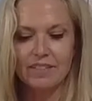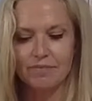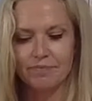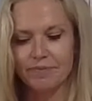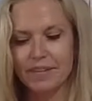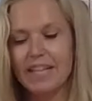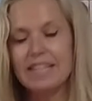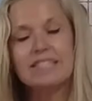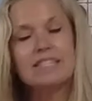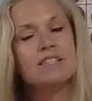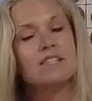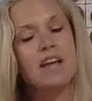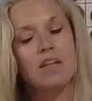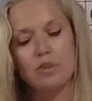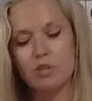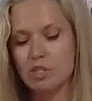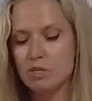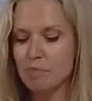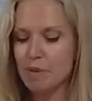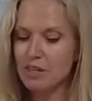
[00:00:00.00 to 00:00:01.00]
It's
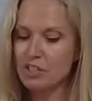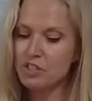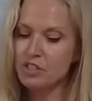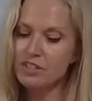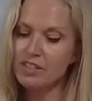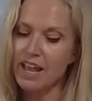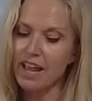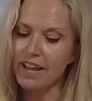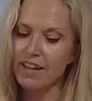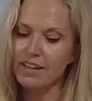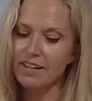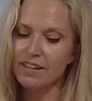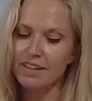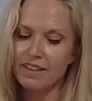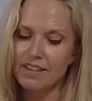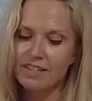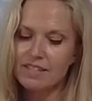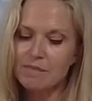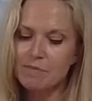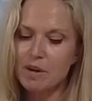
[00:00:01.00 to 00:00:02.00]
another special day.
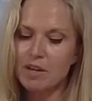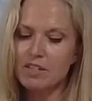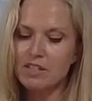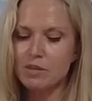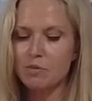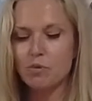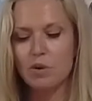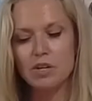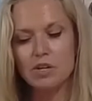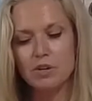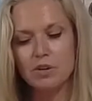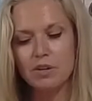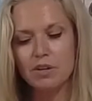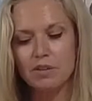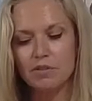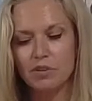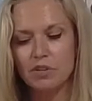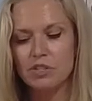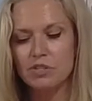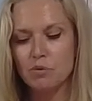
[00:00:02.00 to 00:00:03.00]
This marks the 1-year
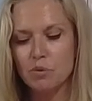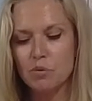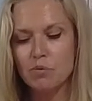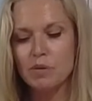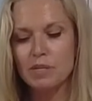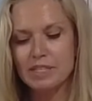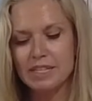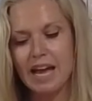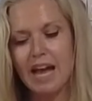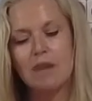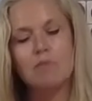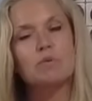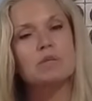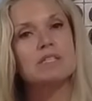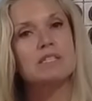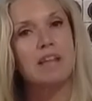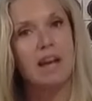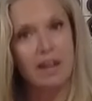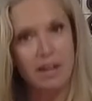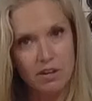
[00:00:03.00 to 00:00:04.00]
anniversary when Dad was
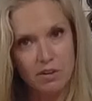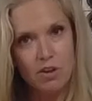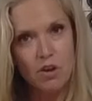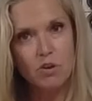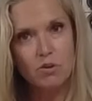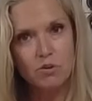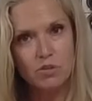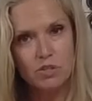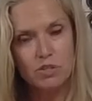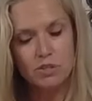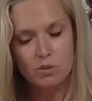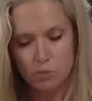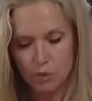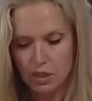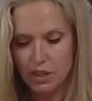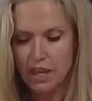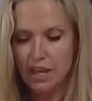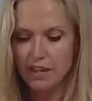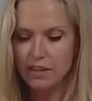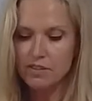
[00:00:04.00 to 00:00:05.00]
diagnosed
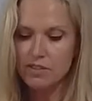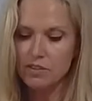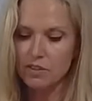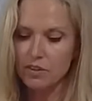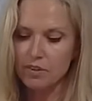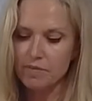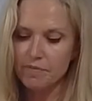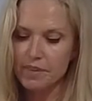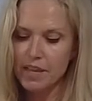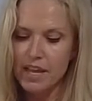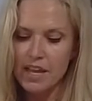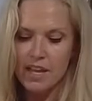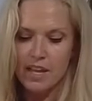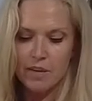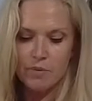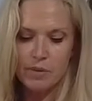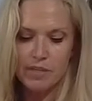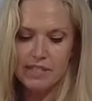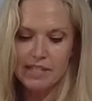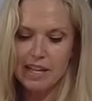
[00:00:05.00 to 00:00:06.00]
with cancer.
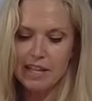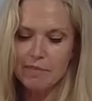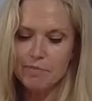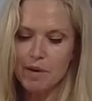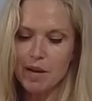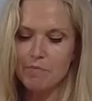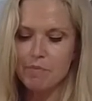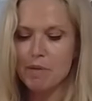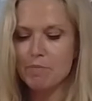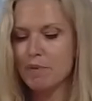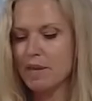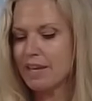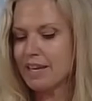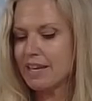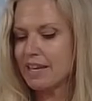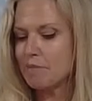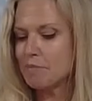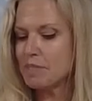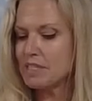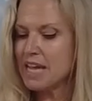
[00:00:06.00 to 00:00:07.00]
We celebrate by baking
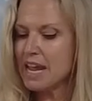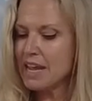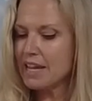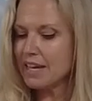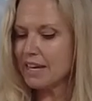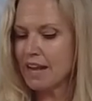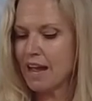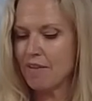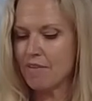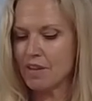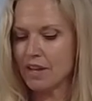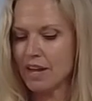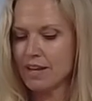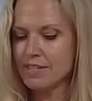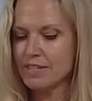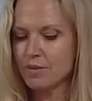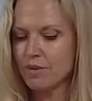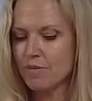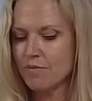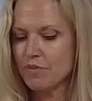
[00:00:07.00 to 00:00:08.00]
him a cake and having
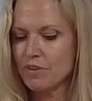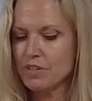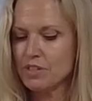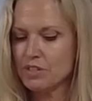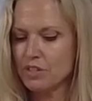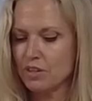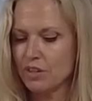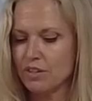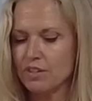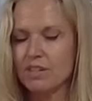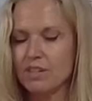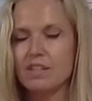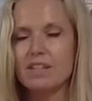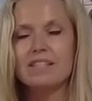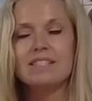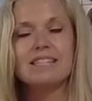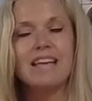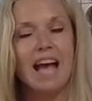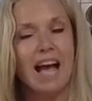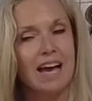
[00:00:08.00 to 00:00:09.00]
ice cream for dessert.
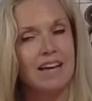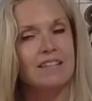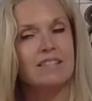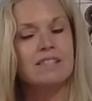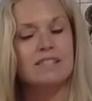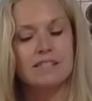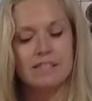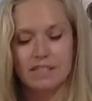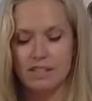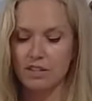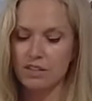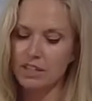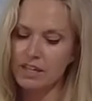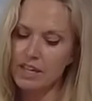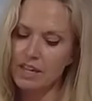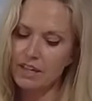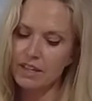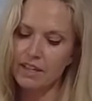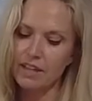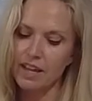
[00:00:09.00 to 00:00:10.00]
Dad is still
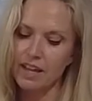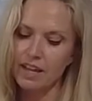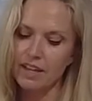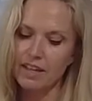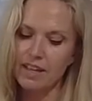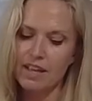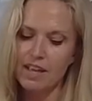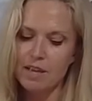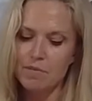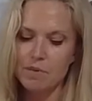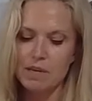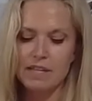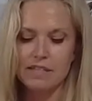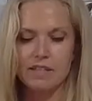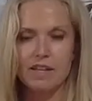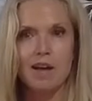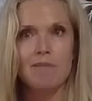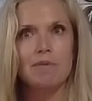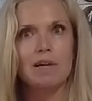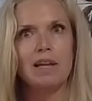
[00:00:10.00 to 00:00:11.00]
healing, but he's
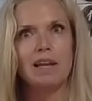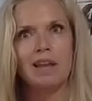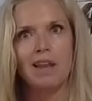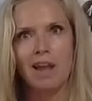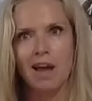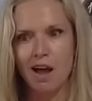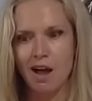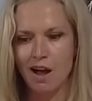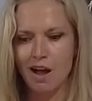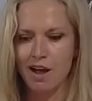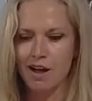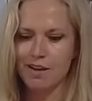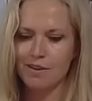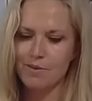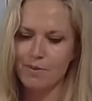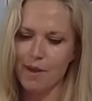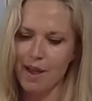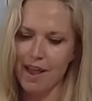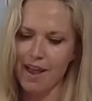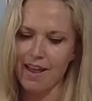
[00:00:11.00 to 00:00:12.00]
come a long
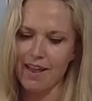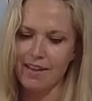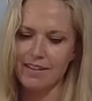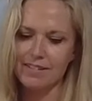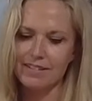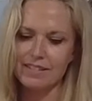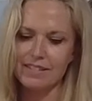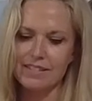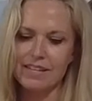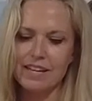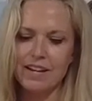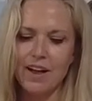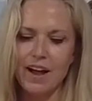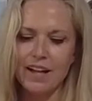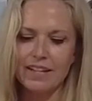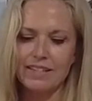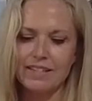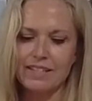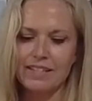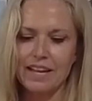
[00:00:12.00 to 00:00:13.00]
way since he
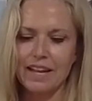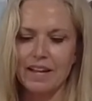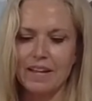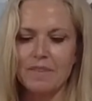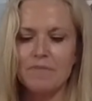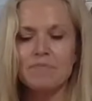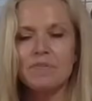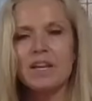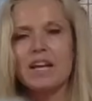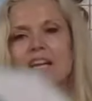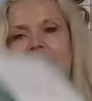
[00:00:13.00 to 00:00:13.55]
got sick, and